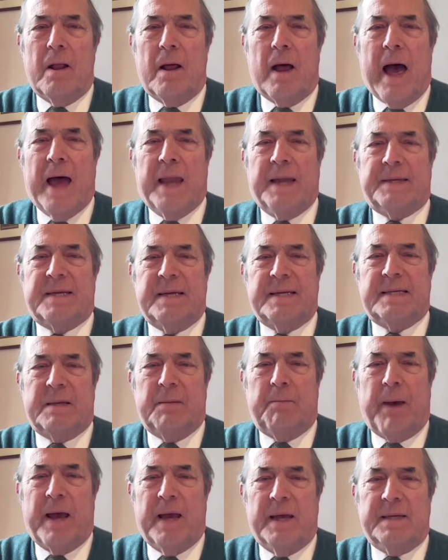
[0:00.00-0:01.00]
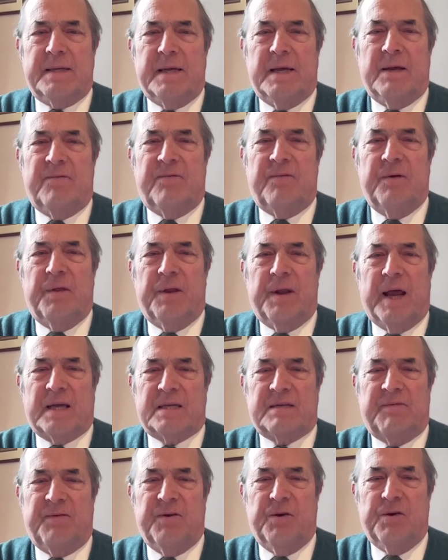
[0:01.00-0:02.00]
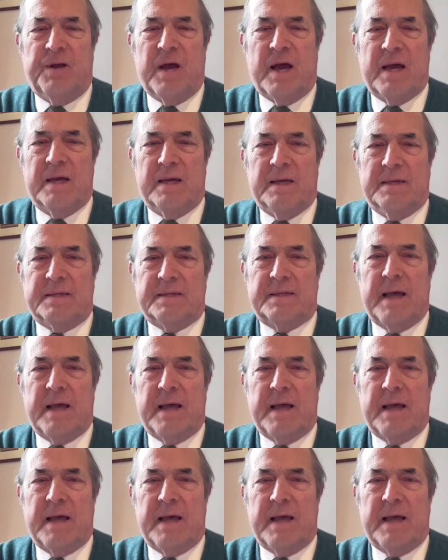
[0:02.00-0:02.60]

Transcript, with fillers: anticipated for the next few days.